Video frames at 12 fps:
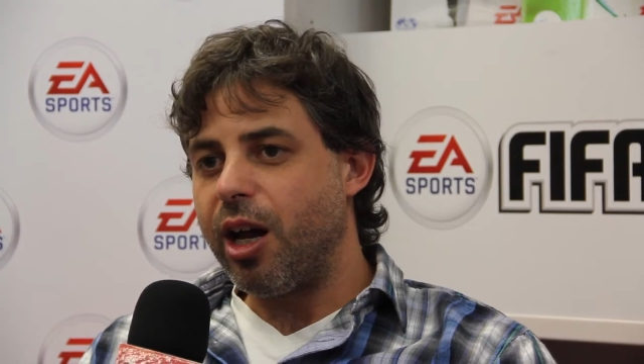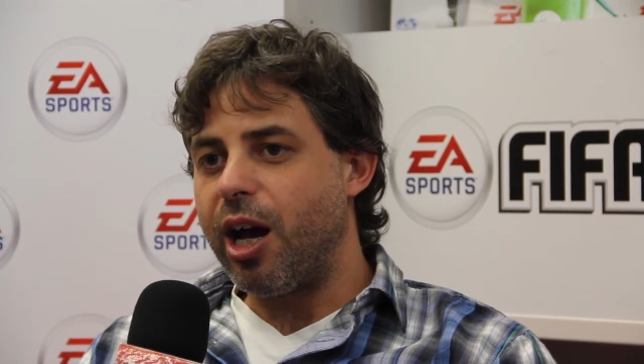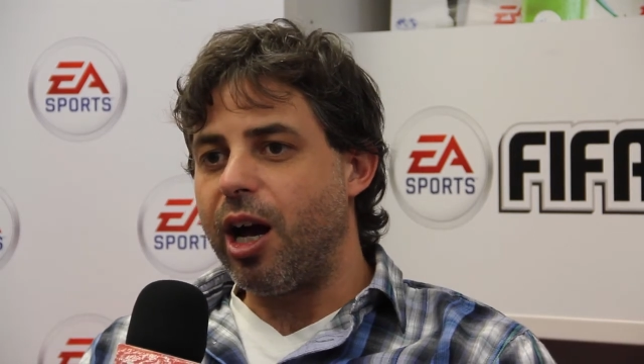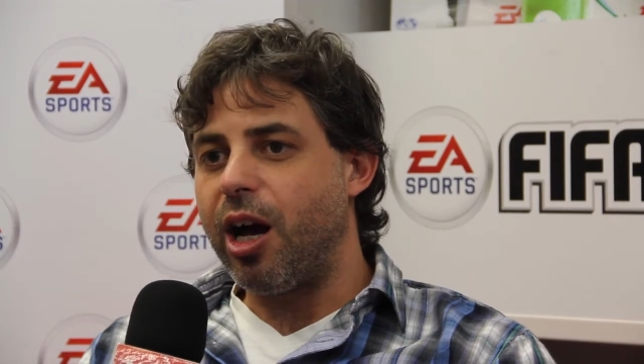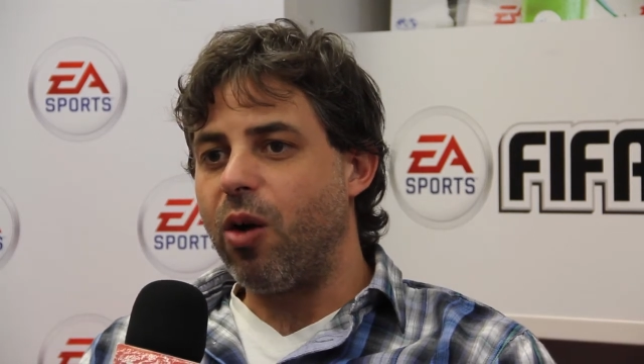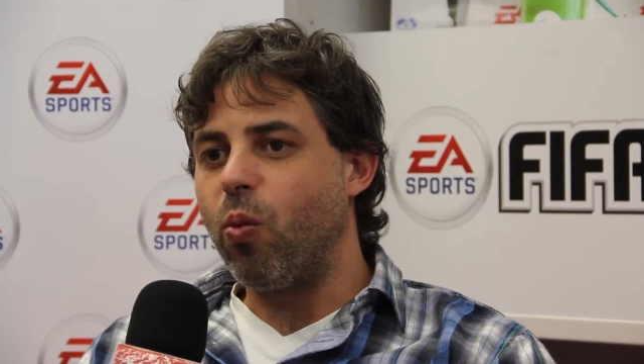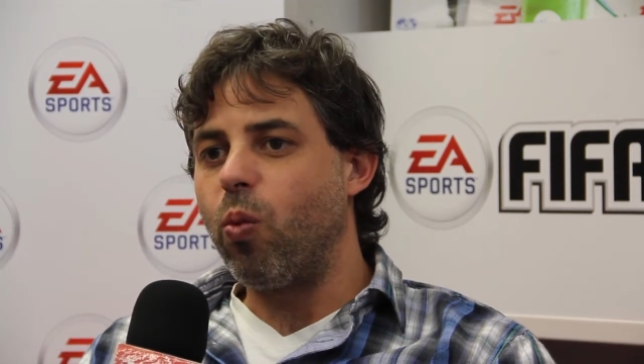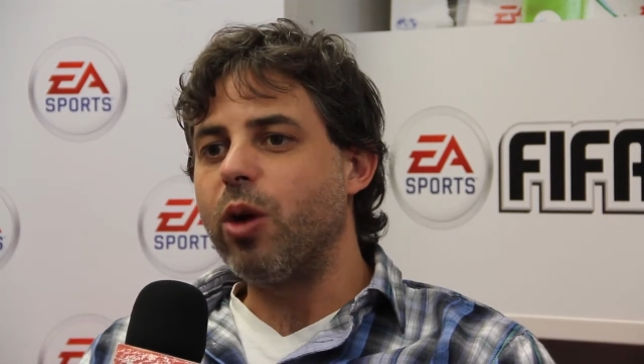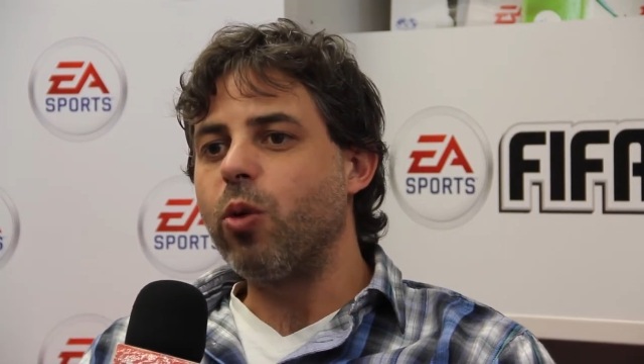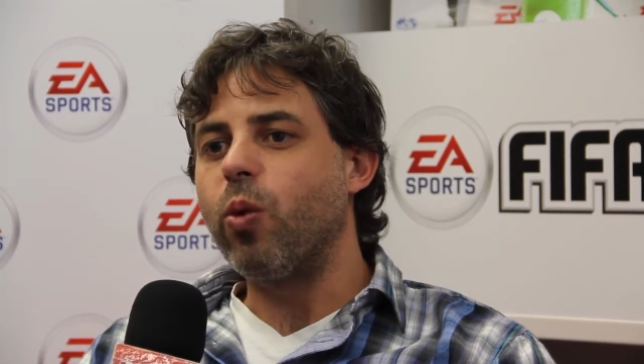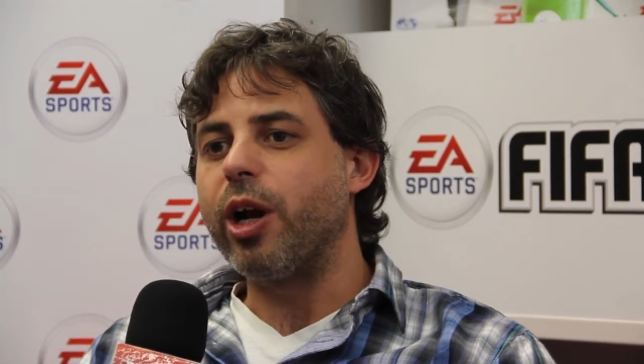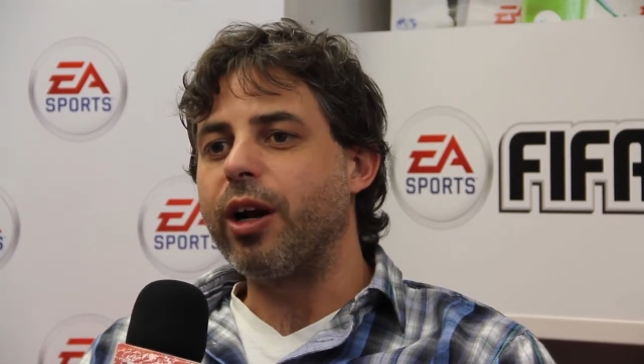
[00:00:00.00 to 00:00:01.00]

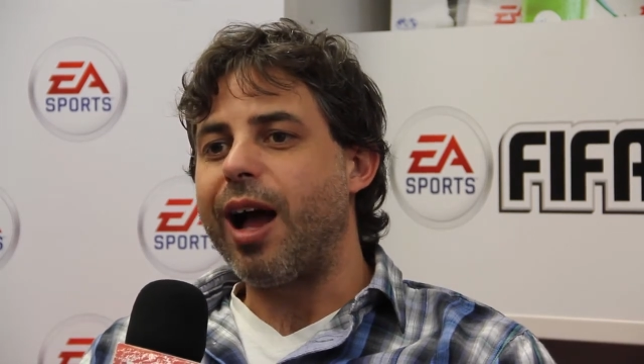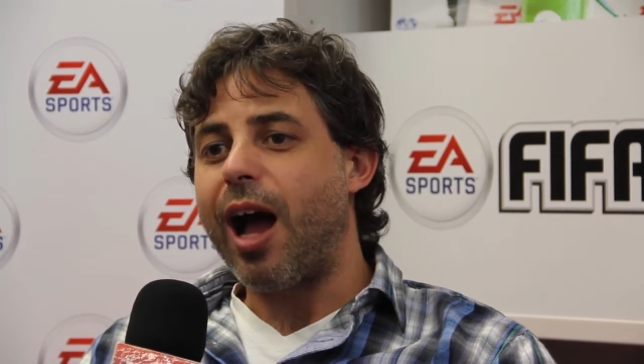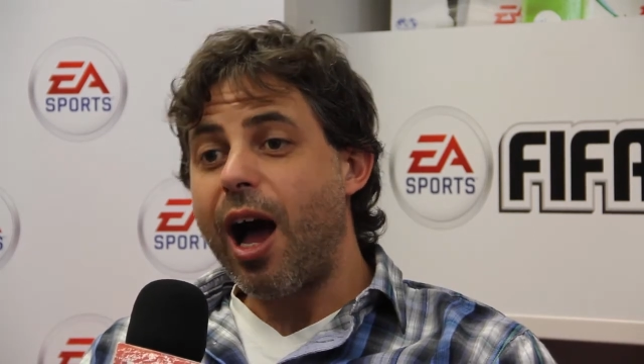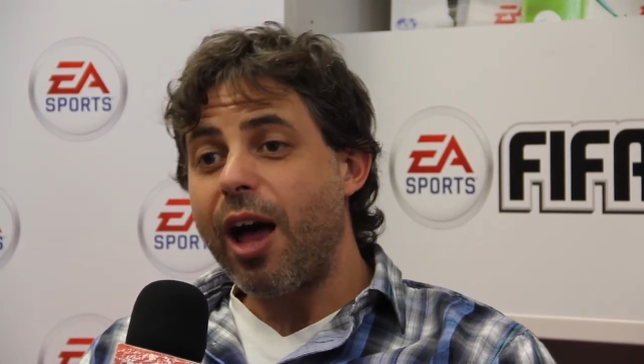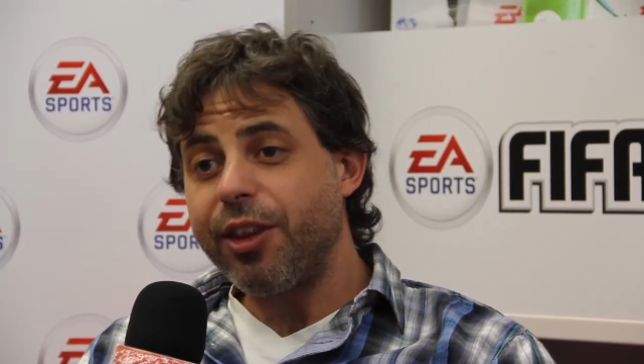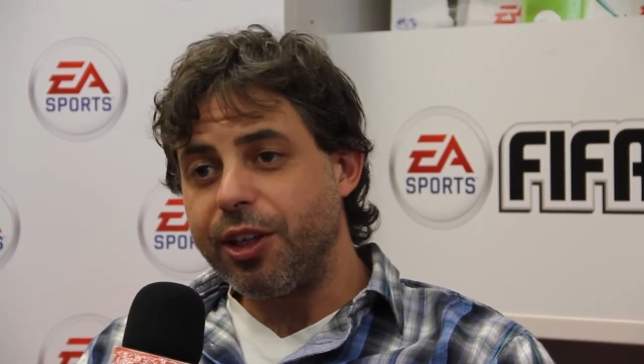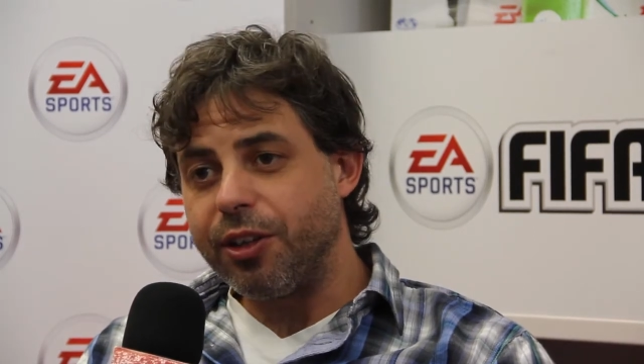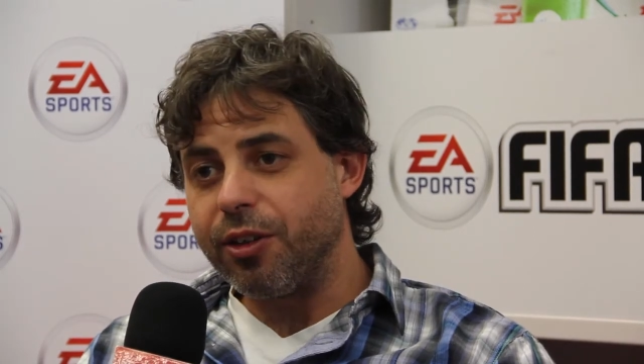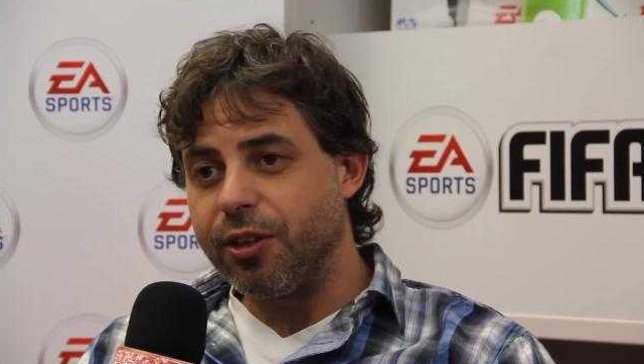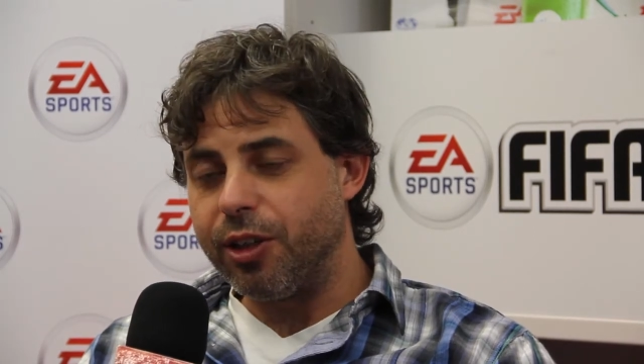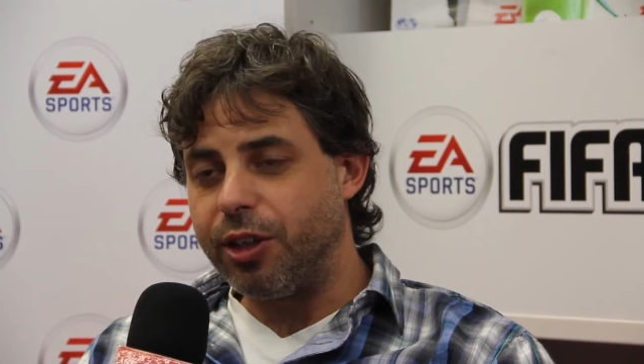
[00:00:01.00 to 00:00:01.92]
What we're adding